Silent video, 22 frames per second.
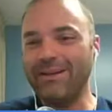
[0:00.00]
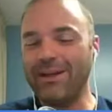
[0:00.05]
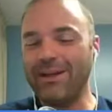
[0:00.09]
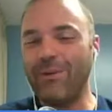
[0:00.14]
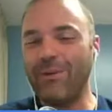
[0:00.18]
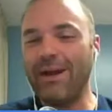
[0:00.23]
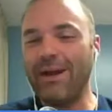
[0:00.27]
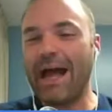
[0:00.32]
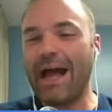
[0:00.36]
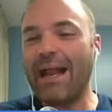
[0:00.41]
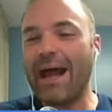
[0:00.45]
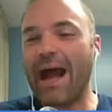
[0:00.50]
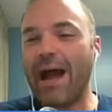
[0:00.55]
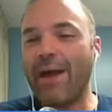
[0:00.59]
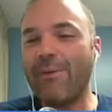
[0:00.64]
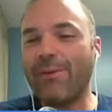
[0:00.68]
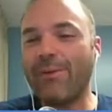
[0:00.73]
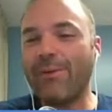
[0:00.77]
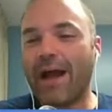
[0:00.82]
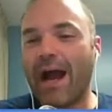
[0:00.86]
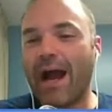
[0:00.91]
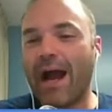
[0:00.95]
you know what
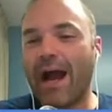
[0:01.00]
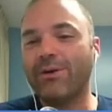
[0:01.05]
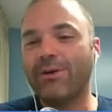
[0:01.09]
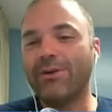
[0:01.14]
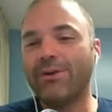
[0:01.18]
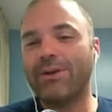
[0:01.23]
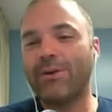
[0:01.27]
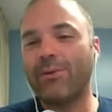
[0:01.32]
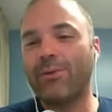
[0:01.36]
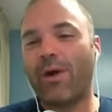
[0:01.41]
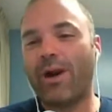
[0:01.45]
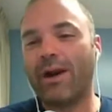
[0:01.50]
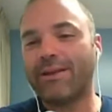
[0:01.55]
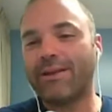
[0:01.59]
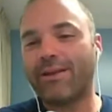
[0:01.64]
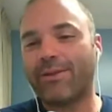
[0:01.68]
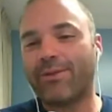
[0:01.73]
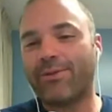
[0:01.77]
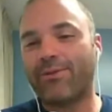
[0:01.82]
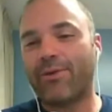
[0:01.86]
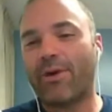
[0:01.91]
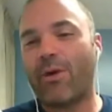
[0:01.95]
I really wanted
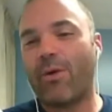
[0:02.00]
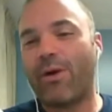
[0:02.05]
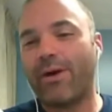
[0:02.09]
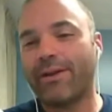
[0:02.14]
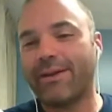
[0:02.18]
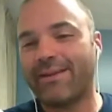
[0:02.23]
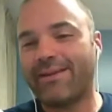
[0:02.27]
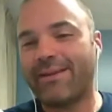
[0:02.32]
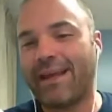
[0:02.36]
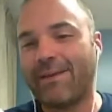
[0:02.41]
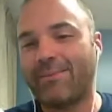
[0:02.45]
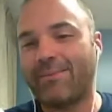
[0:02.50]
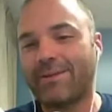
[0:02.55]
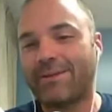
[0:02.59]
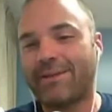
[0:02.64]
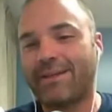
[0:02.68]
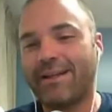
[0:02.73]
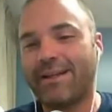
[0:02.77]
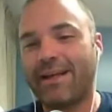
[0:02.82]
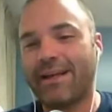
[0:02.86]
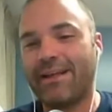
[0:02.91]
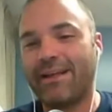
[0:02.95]
to throw on the table
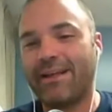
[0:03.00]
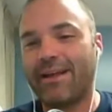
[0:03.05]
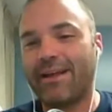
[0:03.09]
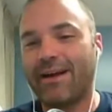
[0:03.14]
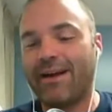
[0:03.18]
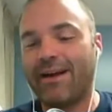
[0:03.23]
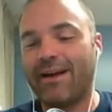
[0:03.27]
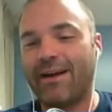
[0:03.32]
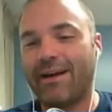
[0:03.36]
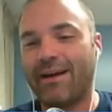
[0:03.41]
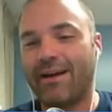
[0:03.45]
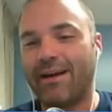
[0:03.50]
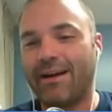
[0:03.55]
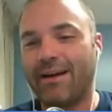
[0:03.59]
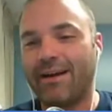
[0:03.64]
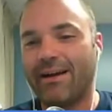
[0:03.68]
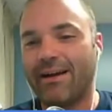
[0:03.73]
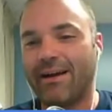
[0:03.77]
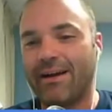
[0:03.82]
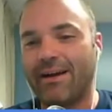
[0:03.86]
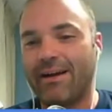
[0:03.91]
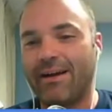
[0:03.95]
tonight,
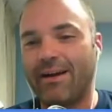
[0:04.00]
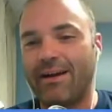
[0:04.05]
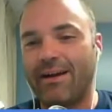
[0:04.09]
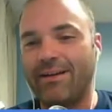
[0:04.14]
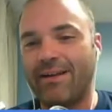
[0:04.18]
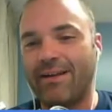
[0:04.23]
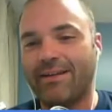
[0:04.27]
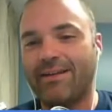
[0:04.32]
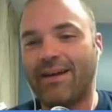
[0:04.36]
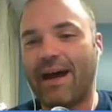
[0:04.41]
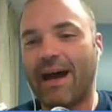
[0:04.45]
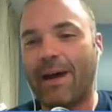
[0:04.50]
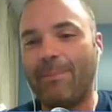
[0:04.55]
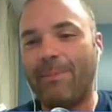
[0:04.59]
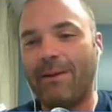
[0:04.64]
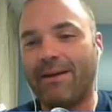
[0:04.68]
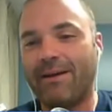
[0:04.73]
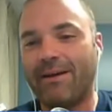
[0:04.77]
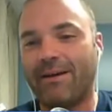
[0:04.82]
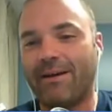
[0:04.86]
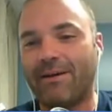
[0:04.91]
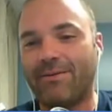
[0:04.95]
the
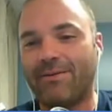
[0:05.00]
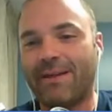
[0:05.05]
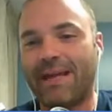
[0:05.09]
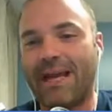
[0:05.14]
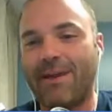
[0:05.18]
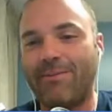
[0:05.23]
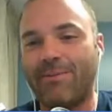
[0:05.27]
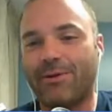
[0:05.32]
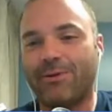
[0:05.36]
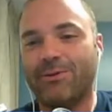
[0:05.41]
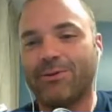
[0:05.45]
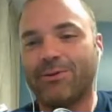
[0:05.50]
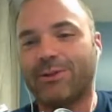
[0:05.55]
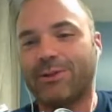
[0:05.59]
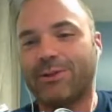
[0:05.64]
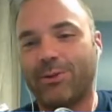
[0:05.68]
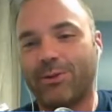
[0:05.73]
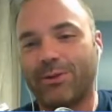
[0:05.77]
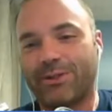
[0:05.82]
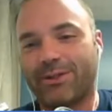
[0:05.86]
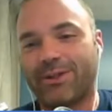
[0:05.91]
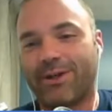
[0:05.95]
topic of chemical
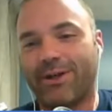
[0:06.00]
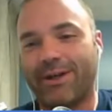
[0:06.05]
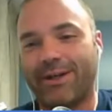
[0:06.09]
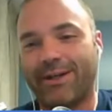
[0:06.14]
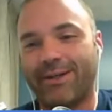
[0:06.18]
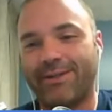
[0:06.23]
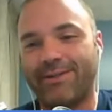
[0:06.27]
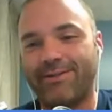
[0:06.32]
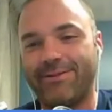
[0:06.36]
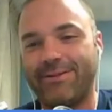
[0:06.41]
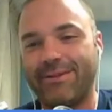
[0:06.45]
suicide.